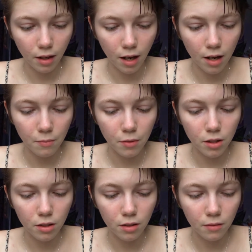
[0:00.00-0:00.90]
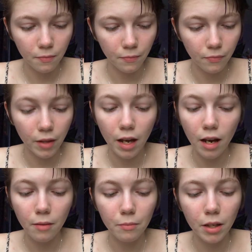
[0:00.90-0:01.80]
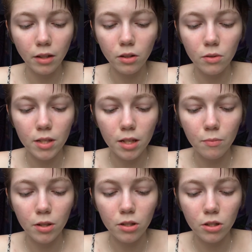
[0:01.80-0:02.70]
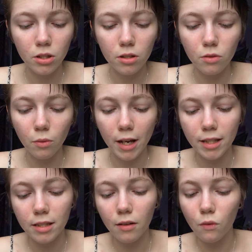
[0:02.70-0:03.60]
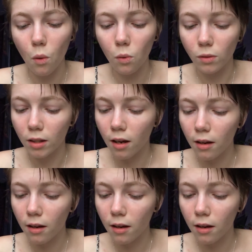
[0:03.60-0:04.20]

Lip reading: and been being used in magicians' rites of old.